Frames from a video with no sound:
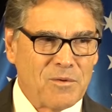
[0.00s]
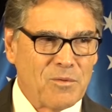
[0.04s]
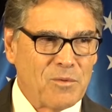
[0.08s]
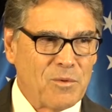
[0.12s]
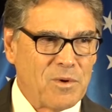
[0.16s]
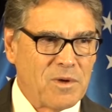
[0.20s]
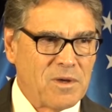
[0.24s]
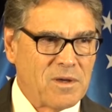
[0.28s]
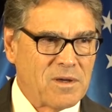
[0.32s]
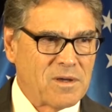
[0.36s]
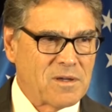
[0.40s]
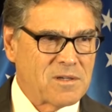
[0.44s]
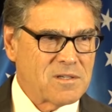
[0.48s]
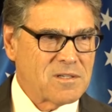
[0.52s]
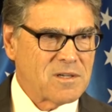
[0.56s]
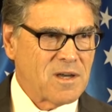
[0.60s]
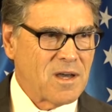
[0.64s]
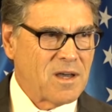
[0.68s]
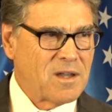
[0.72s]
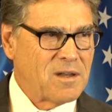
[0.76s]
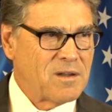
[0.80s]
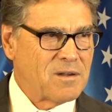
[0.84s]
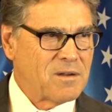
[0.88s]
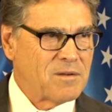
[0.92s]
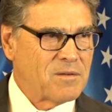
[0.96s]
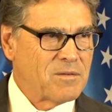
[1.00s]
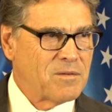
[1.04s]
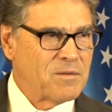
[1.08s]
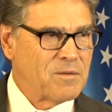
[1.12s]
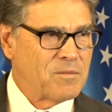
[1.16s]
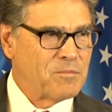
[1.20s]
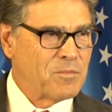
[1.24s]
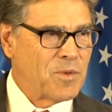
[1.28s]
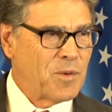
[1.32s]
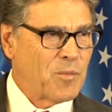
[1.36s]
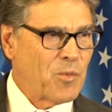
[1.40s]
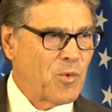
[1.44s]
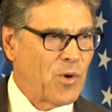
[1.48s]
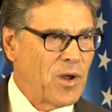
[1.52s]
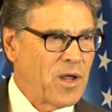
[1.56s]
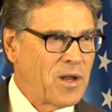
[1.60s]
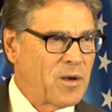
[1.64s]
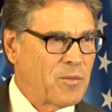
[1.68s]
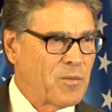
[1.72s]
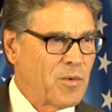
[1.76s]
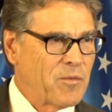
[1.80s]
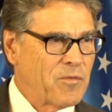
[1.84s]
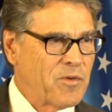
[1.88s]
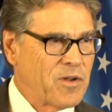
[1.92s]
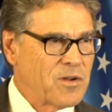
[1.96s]
we uh, signed a
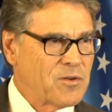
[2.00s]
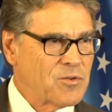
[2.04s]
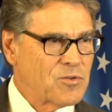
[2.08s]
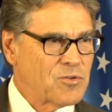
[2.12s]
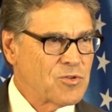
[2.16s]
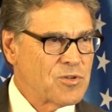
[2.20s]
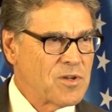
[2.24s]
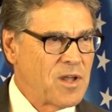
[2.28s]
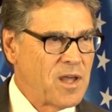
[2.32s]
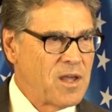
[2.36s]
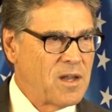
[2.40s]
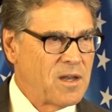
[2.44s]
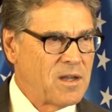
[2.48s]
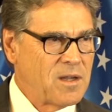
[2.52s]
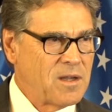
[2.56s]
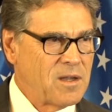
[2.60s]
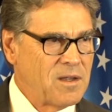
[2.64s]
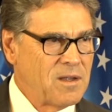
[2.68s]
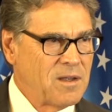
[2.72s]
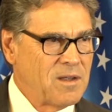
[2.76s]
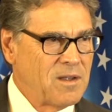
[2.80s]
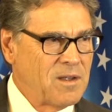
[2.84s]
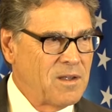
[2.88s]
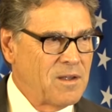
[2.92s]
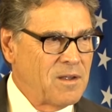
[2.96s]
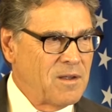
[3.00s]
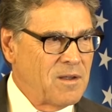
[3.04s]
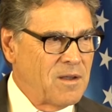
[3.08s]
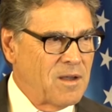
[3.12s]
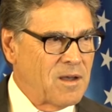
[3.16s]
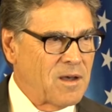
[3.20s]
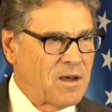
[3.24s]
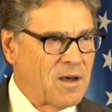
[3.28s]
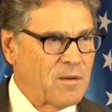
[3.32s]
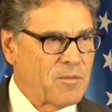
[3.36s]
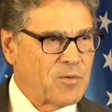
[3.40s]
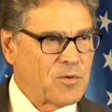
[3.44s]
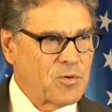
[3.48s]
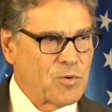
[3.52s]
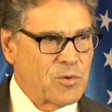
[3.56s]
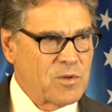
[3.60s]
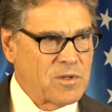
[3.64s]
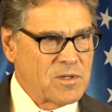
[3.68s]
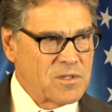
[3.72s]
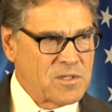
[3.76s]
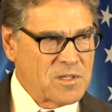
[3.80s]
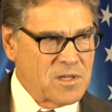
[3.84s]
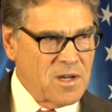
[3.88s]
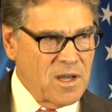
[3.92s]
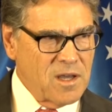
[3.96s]
memorandum of understanding uh, between
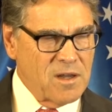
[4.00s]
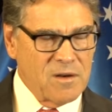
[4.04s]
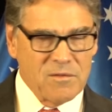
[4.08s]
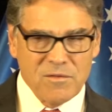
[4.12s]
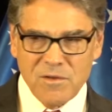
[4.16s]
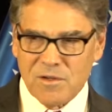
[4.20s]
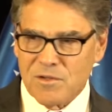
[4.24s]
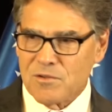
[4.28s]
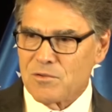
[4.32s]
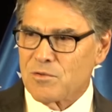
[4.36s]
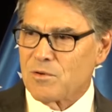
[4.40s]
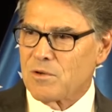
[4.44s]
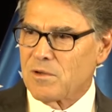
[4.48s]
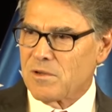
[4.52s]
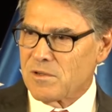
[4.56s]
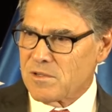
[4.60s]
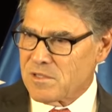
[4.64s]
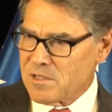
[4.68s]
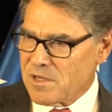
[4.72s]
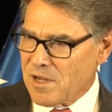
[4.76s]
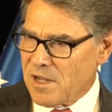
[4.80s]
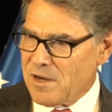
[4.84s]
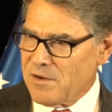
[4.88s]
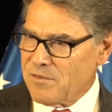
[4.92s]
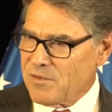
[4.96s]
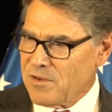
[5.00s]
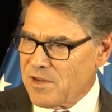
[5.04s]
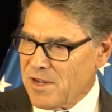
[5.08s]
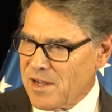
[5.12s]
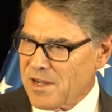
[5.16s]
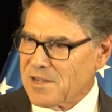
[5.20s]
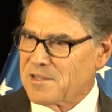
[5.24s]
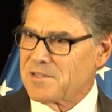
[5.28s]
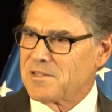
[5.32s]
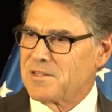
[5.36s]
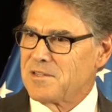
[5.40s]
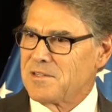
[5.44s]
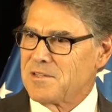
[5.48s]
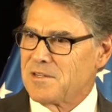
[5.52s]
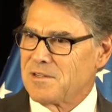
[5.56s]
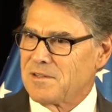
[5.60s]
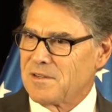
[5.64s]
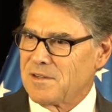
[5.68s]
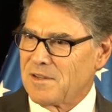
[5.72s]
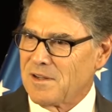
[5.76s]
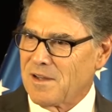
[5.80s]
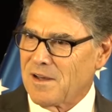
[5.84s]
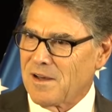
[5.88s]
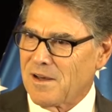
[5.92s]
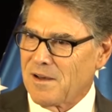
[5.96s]
the state of Israel and the state of Texas
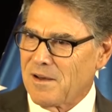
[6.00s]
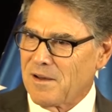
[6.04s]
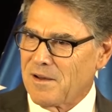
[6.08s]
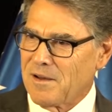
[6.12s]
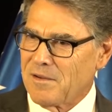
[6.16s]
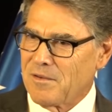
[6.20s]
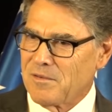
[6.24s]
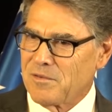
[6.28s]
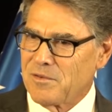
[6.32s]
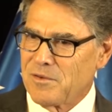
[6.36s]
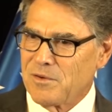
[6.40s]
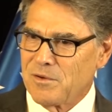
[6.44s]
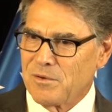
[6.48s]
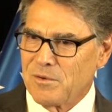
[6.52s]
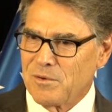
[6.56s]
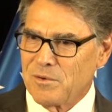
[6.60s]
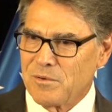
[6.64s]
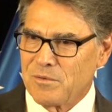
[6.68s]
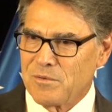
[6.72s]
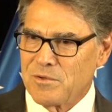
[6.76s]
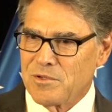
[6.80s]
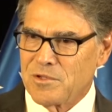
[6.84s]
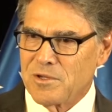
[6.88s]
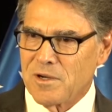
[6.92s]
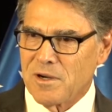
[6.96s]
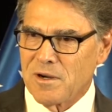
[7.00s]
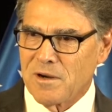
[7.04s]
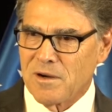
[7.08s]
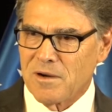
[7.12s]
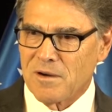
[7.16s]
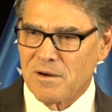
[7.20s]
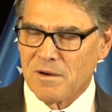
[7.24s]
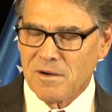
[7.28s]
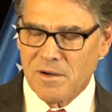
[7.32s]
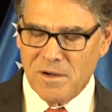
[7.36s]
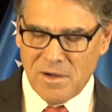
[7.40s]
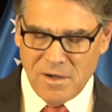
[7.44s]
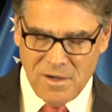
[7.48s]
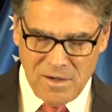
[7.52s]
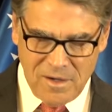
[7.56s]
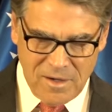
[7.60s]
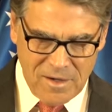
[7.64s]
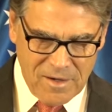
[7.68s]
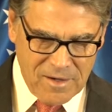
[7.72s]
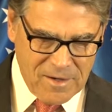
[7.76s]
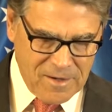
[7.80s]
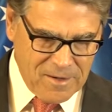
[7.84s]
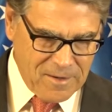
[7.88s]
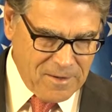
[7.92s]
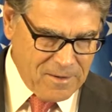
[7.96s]
uh, to share
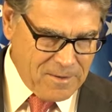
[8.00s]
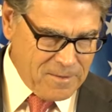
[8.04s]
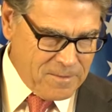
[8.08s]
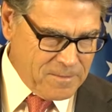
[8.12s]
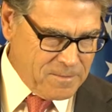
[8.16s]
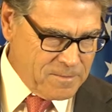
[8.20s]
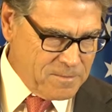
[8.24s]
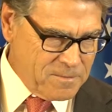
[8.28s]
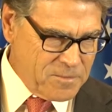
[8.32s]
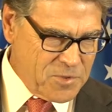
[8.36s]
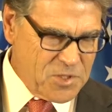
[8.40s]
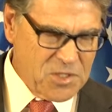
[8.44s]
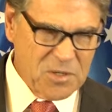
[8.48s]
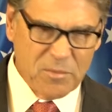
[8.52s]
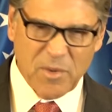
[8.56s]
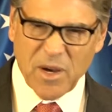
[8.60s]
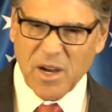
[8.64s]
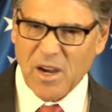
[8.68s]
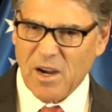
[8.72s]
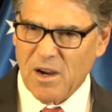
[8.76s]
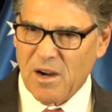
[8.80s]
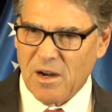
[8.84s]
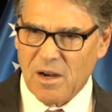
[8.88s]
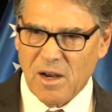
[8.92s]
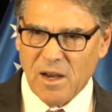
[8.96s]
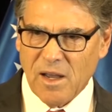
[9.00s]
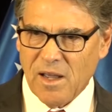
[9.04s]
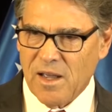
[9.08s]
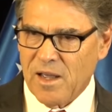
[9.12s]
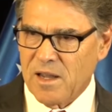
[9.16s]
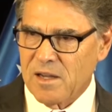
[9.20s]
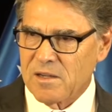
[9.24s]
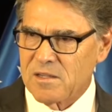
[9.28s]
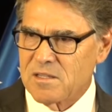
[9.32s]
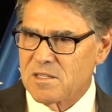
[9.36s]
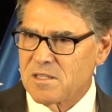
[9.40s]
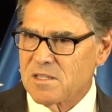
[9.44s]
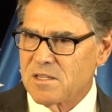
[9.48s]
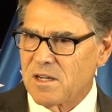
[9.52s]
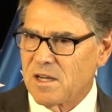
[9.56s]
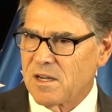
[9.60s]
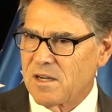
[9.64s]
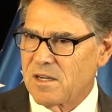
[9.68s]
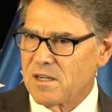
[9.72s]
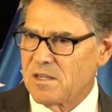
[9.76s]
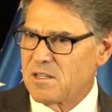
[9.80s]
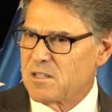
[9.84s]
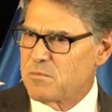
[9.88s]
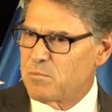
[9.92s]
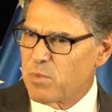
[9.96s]
um, semi-arid land
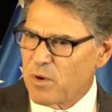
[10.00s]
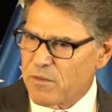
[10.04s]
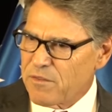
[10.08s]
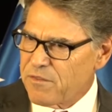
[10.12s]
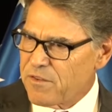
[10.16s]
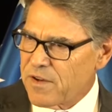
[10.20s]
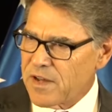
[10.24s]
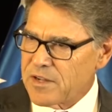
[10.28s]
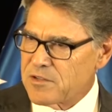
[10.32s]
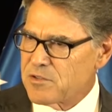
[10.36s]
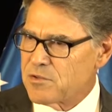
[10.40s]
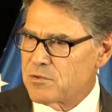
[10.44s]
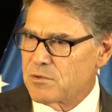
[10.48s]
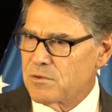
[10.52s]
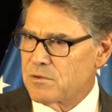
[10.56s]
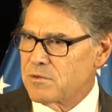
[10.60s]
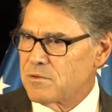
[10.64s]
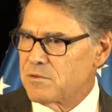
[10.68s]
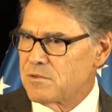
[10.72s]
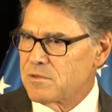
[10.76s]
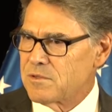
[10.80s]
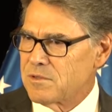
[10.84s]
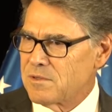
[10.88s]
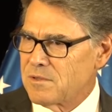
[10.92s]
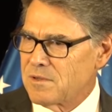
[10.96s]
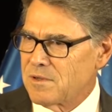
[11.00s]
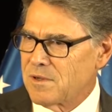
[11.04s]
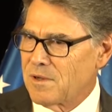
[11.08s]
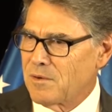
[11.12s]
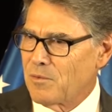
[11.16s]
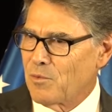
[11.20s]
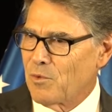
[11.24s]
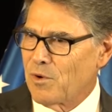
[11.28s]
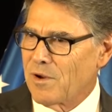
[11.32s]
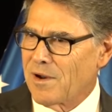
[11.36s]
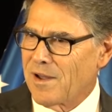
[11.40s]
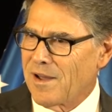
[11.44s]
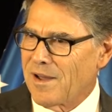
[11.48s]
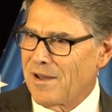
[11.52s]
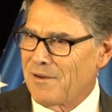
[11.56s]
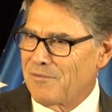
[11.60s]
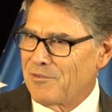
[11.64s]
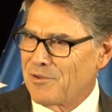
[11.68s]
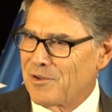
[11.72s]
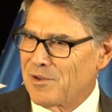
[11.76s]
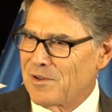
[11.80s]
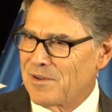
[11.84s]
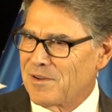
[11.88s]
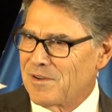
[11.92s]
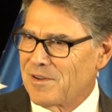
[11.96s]
studies, professors, and, and, what have
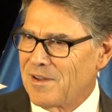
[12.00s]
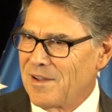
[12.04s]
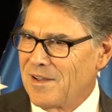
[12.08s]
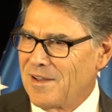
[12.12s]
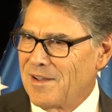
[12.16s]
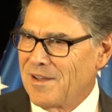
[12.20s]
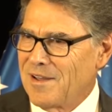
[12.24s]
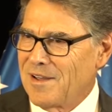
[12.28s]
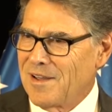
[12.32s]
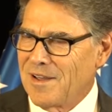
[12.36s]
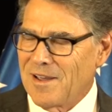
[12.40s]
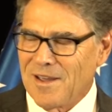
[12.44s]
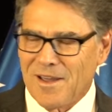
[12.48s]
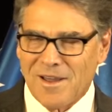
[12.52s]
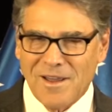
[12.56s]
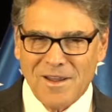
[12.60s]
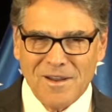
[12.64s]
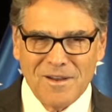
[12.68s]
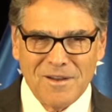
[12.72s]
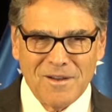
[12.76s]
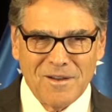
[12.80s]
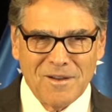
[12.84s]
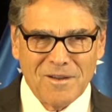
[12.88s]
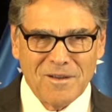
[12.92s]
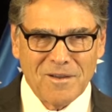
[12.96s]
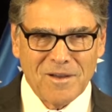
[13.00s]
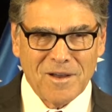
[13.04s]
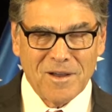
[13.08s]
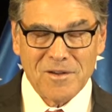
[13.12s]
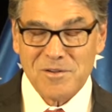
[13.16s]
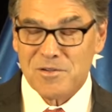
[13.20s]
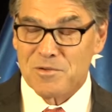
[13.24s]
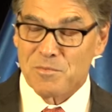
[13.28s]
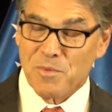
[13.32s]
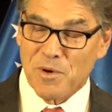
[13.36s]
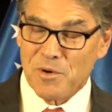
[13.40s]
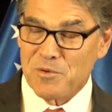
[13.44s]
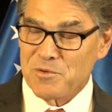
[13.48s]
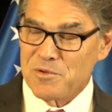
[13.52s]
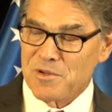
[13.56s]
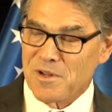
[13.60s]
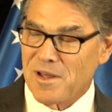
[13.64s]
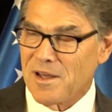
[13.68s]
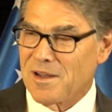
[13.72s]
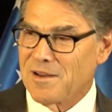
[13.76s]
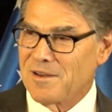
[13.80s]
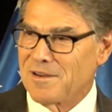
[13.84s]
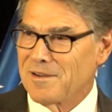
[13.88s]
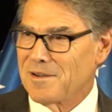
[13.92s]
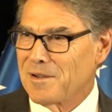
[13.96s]
you. And, and uh, I suppose
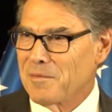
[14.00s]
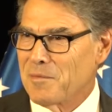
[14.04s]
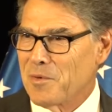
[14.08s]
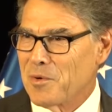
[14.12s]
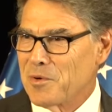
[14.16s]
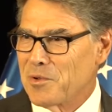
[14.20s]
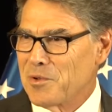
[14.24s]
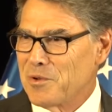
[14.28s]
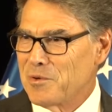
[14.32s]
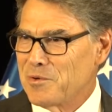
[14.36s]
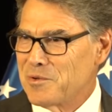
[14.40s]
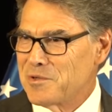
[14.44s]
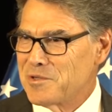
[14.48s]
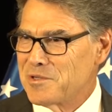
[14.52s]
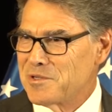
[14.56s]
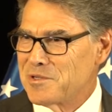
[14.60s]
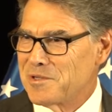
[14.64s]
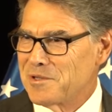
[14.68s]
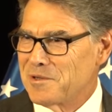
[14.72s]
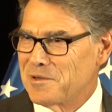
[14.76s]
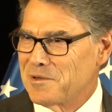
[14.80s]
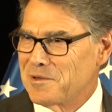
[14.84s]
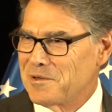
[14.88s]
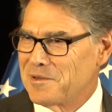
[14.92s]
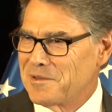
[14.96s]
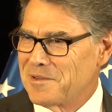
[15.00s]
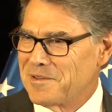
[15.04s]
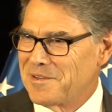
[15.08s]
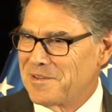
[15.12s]
that MOU is still